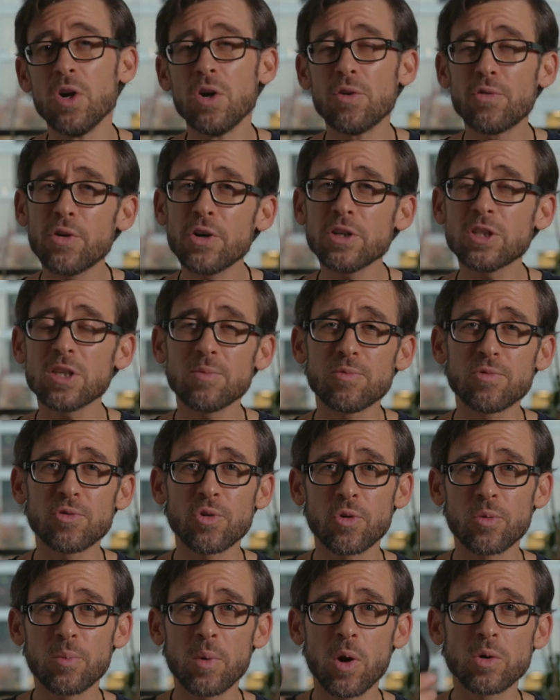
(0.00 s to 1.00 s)
First and
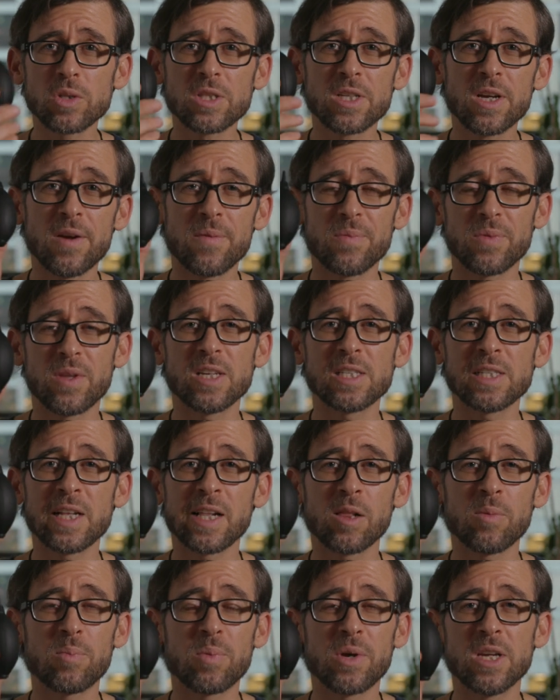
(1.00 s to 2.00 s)
foremost, this
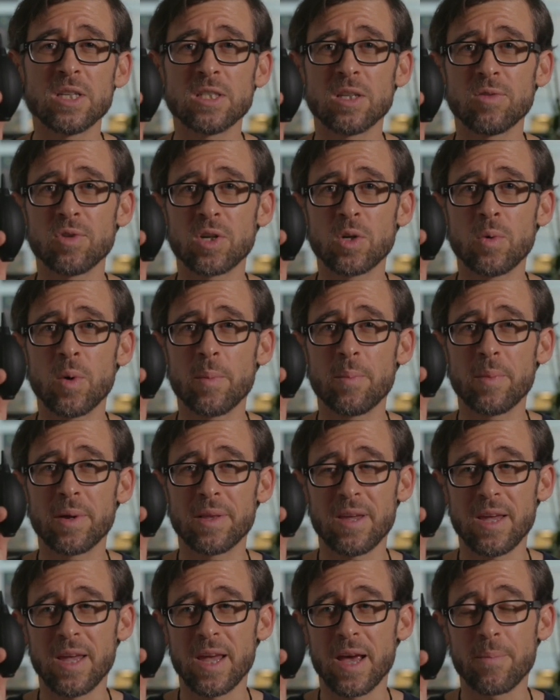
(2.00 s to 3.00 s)
little piece of
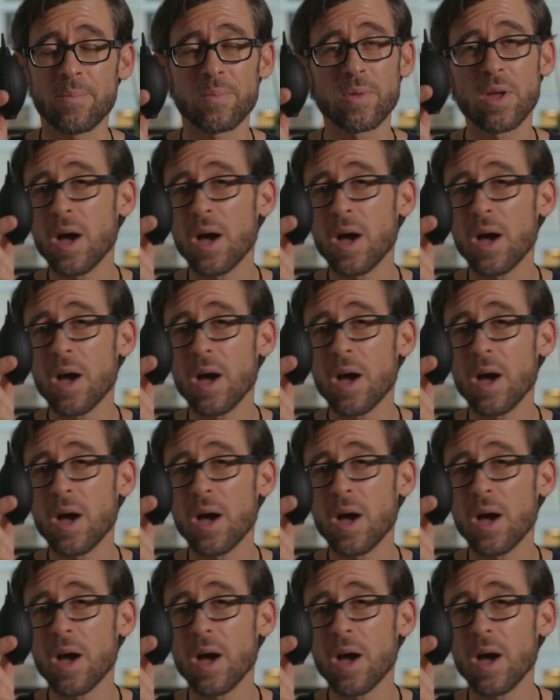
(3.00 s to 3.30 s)
equipment here.